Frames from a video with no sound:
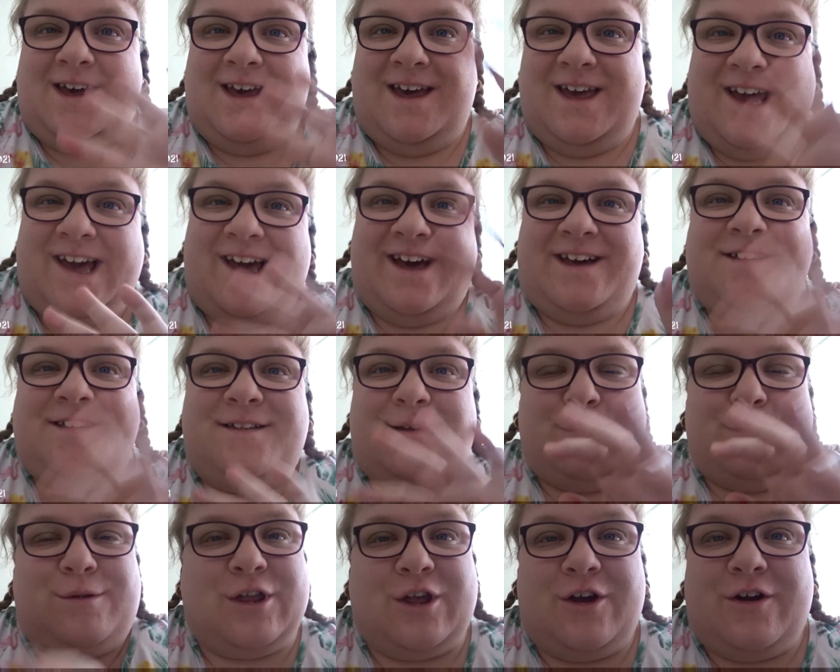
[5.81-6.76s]
Hey guys,
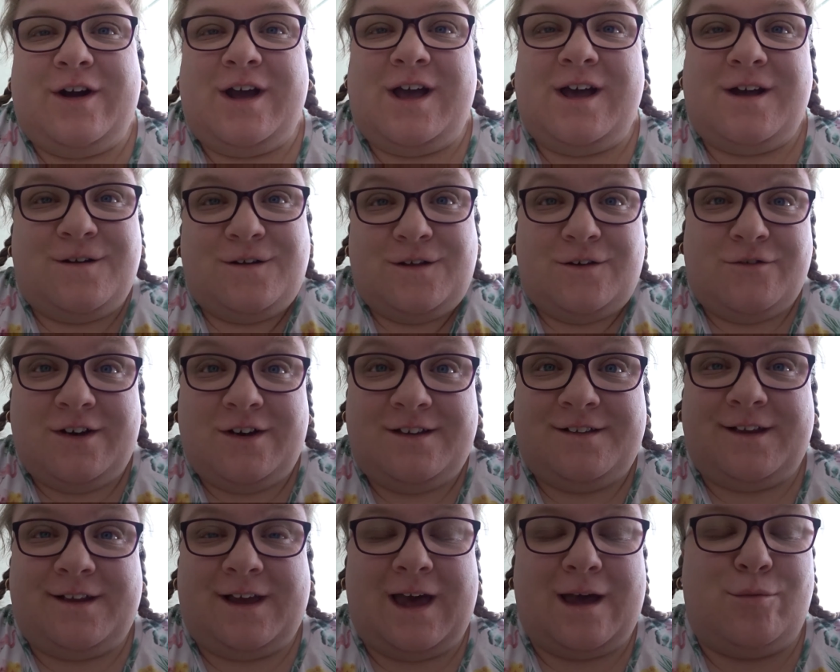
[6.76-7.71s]
I'm sorry, another face
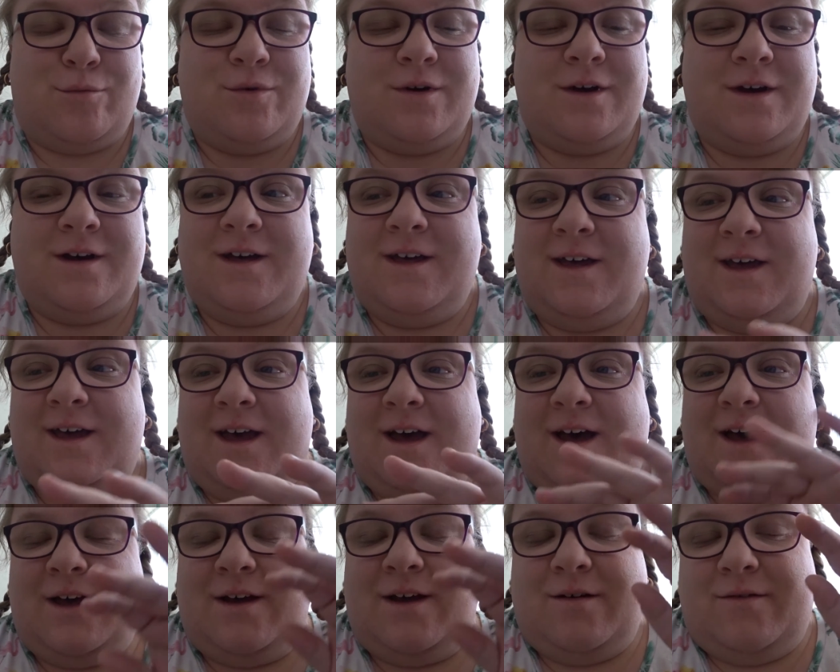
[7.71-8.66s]
to camera.
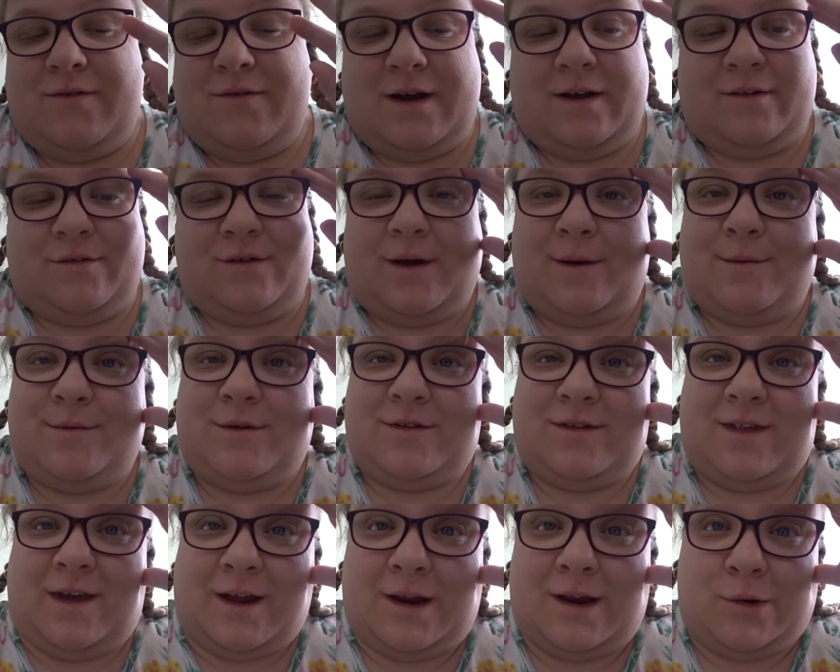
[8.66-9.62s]
I've
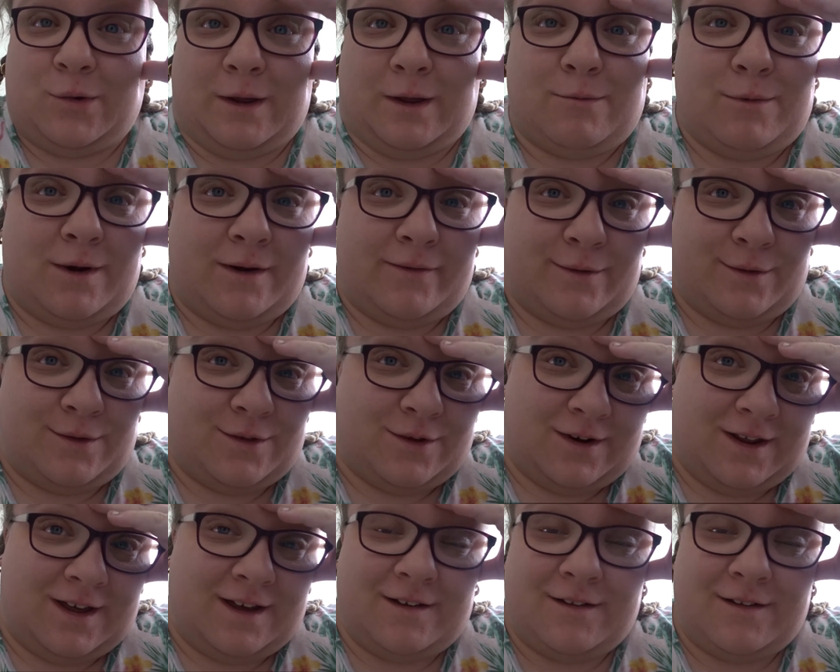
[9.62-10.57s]
just taken a quick breakfast
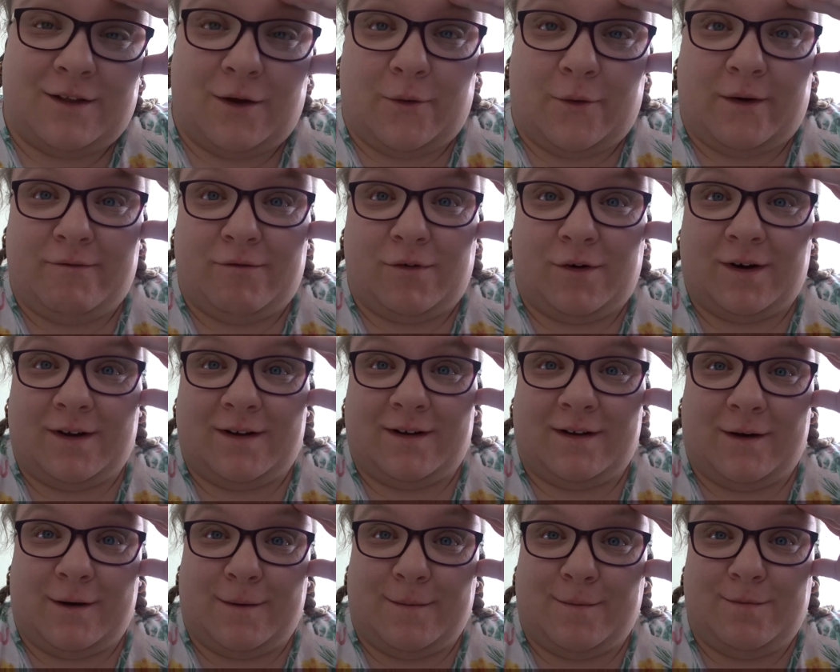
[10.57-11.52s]
today, so I thought
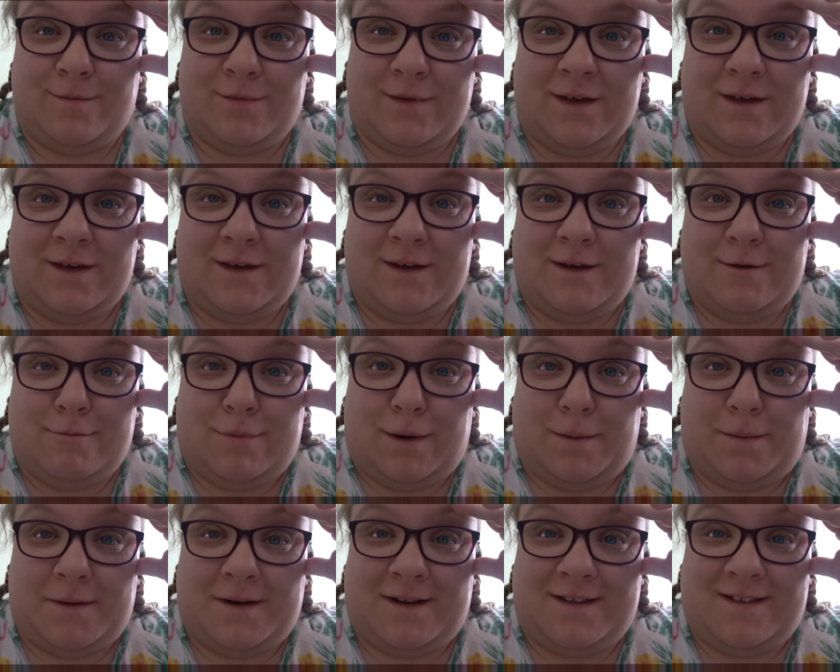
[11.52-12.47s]
I'd
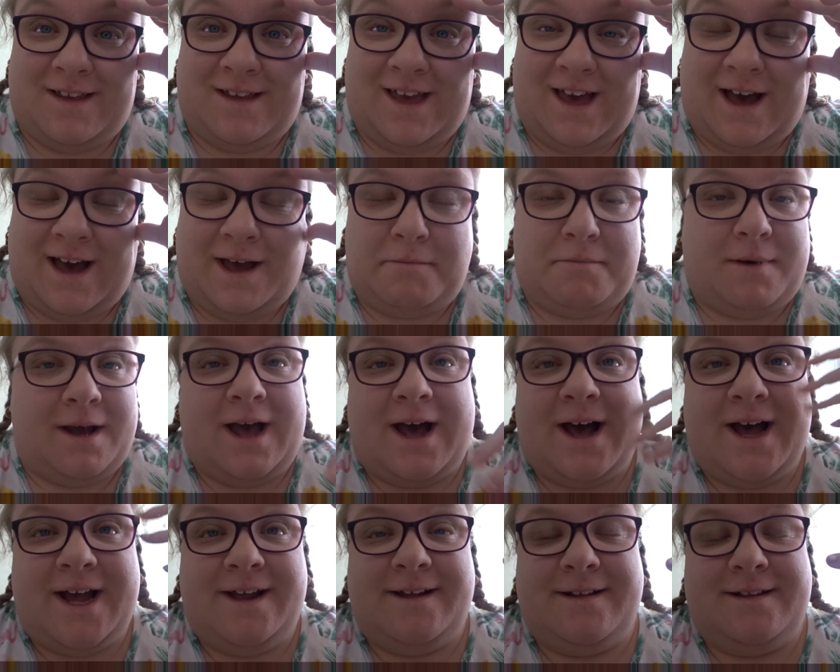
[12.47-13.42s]
pop on to say hi. My
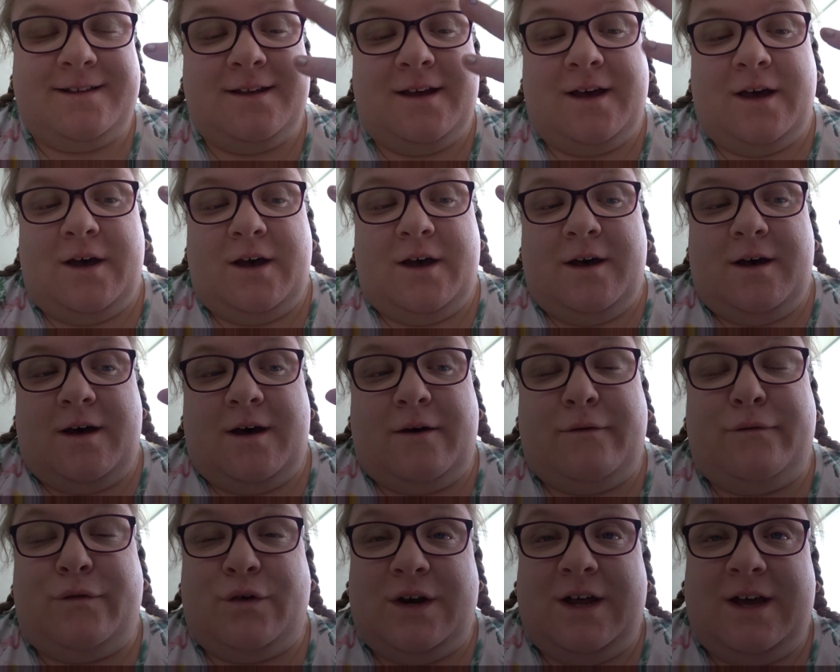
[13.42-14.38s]
eyes are
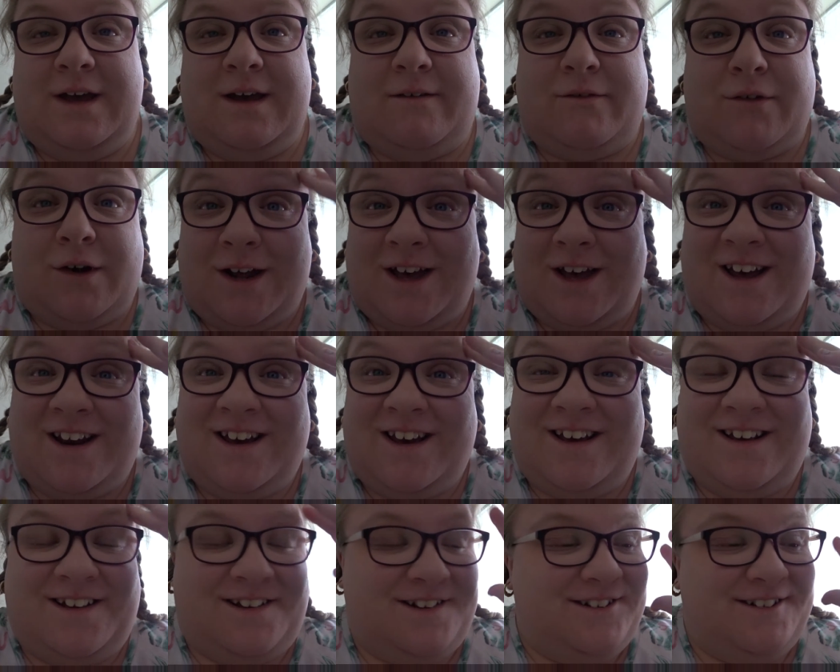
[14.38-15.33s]
funny, I've got a
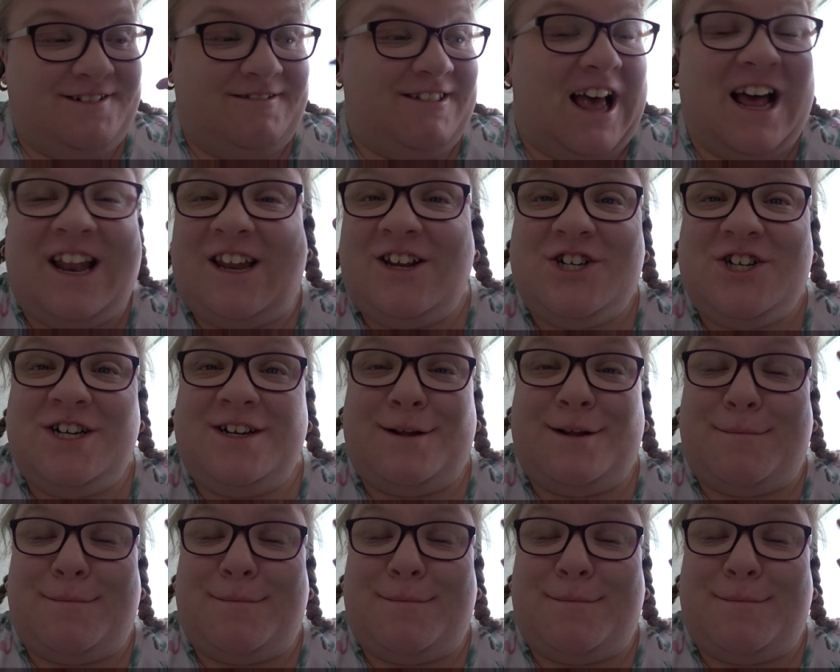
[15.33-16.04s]
headache, allergies.